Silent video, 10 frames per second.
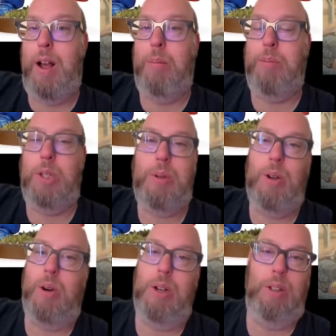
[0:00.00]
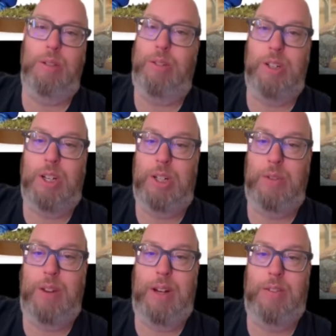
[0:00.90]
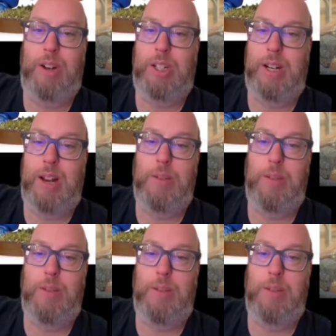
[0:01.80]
So we're not going to do the first edition version again.